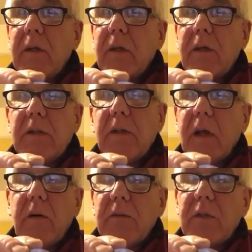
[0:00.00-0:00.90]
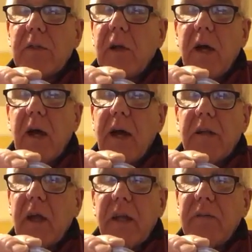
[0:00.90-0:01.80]
Because I'm just like, I
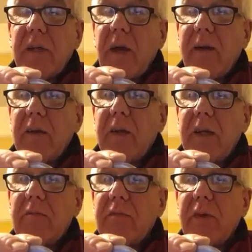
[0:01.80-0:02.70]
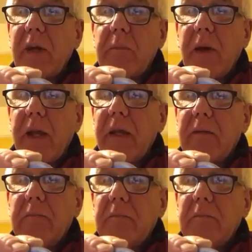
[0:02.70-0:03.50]
don't even know how you can even think about it.